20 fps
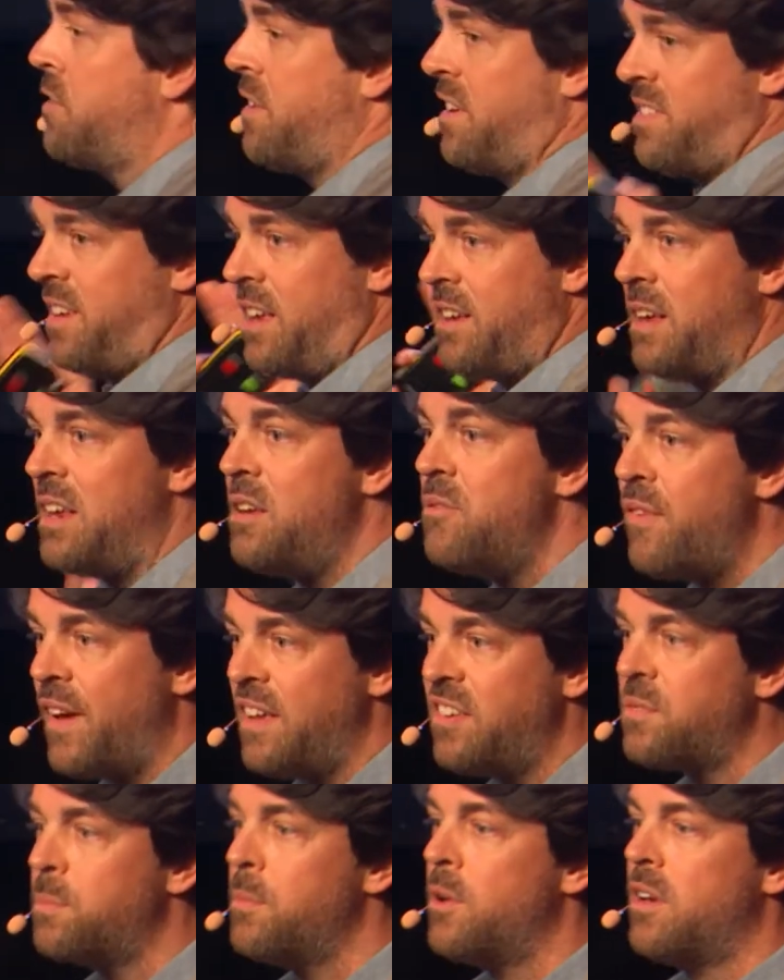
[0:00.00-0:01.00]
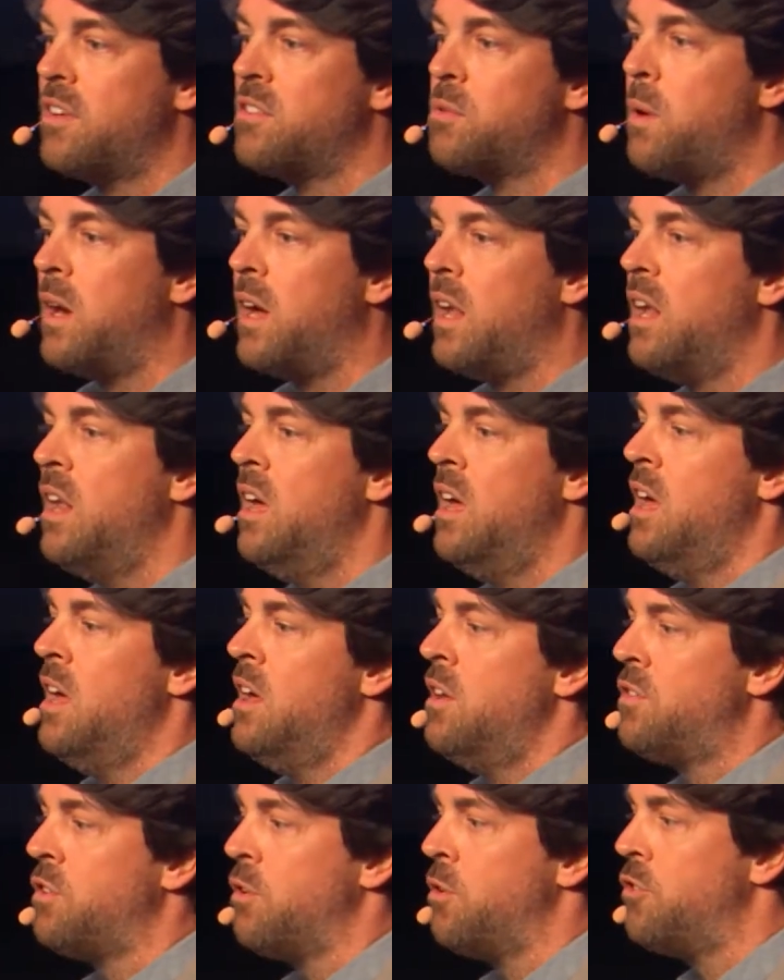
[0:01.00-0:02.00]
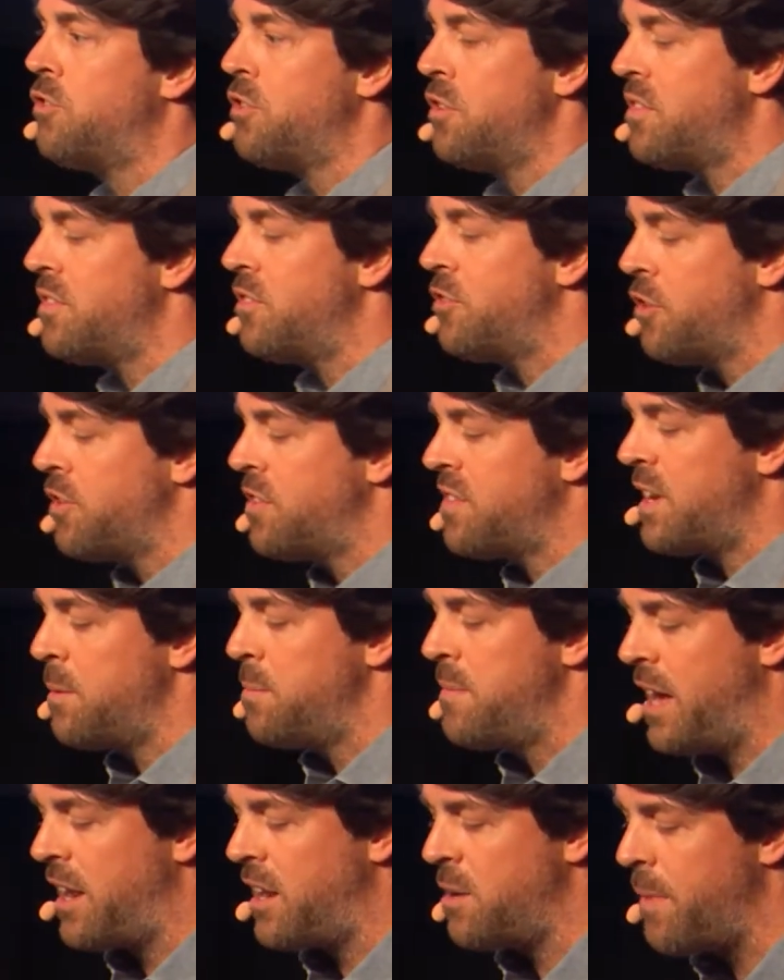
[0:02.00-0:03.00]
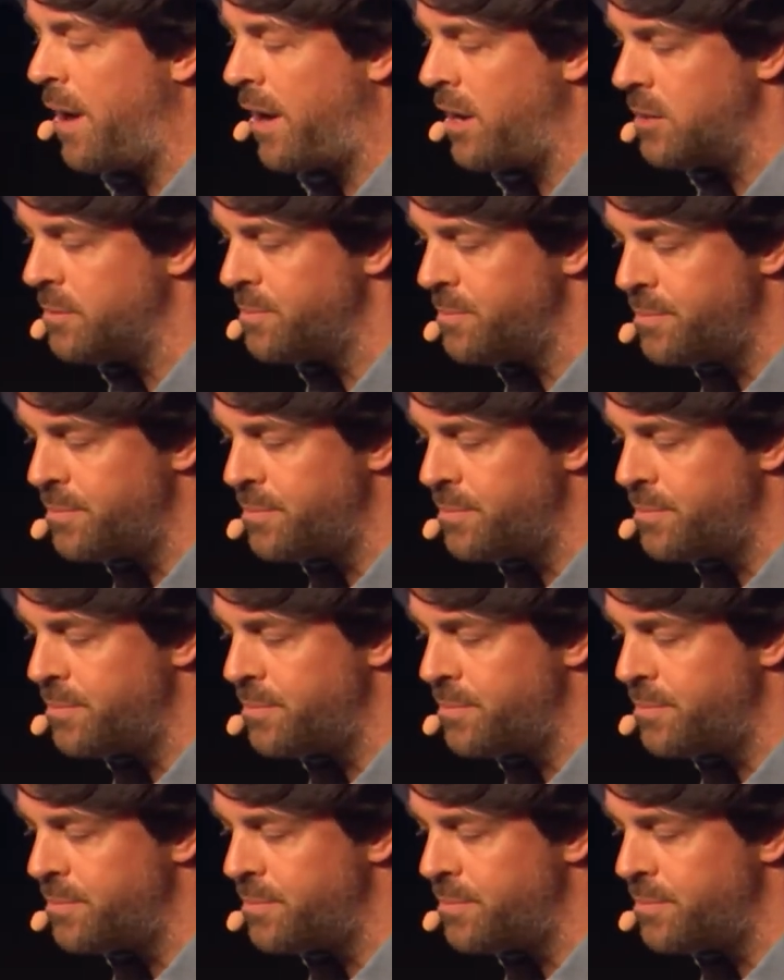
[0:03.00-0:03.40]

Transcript: I said investment as well. So just keep that in mind.